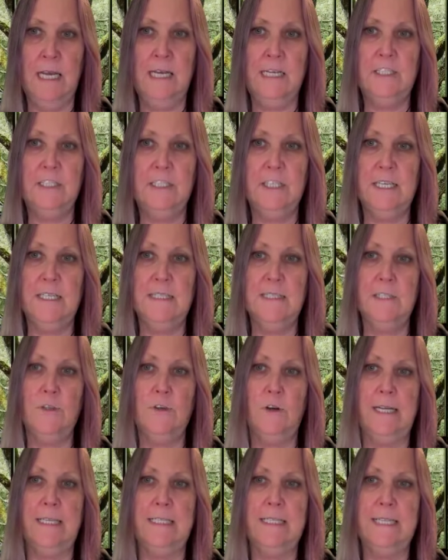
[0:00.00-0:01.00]
She has
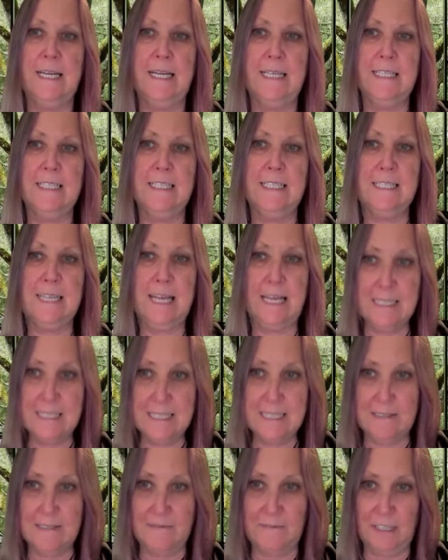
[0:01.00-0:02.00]
trained
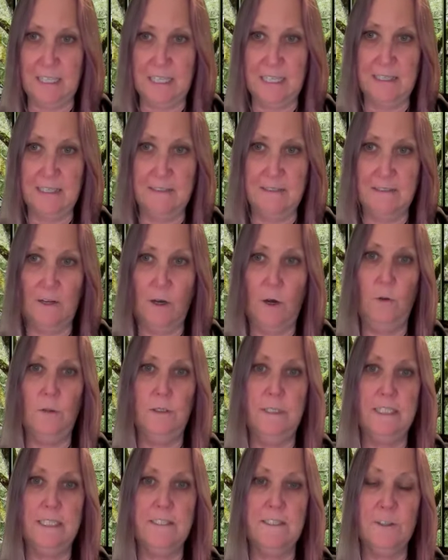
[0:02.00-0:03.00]
extensively,
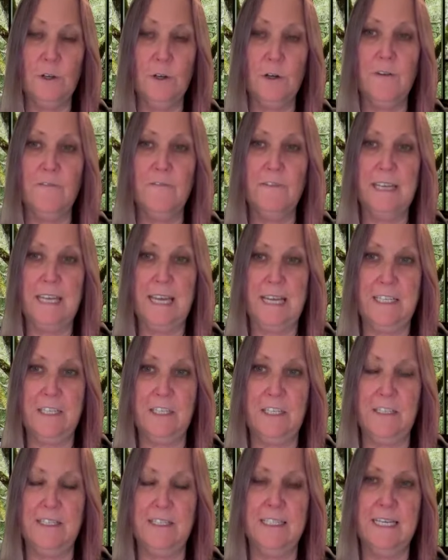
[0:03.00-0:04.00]
holding
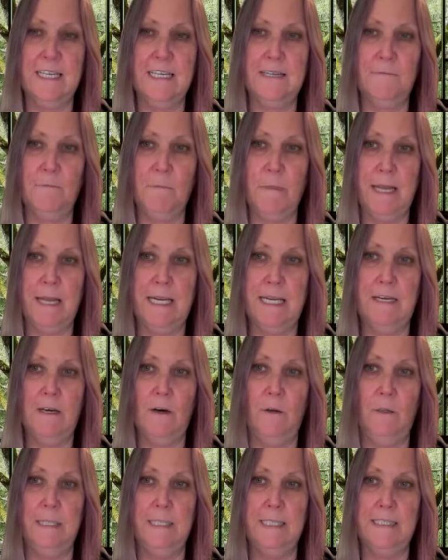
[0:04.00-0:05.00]
certifications in many
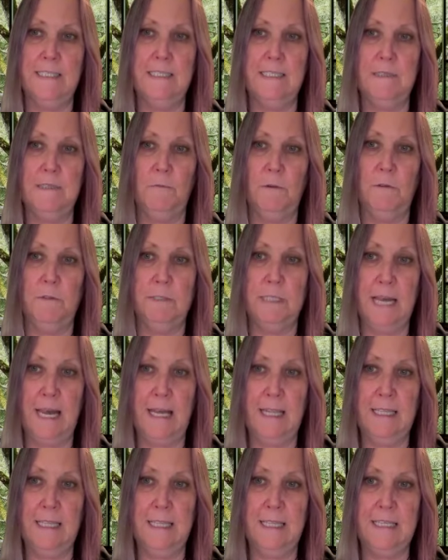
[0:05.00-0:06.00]
holistic
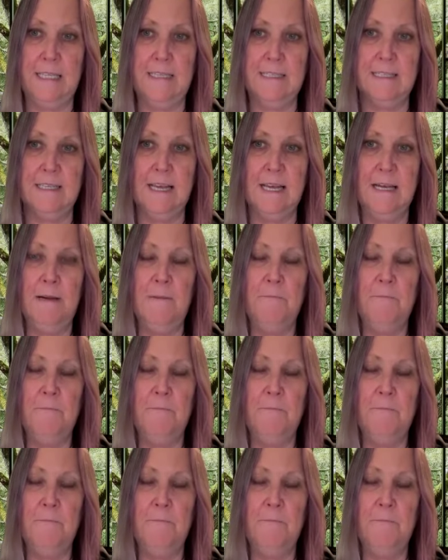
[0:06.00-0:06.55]
modalities